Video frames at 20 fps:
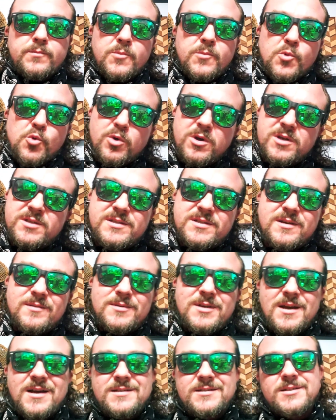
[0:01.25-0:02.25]
What's up,
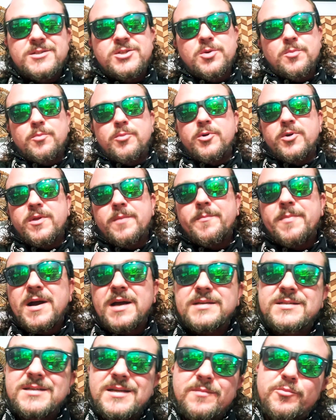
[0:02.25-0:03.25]
guys? It's your boy, the
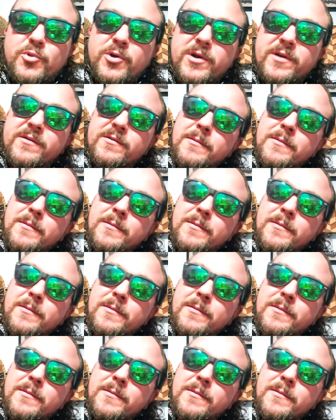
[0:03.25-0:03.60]
Piscine Predator.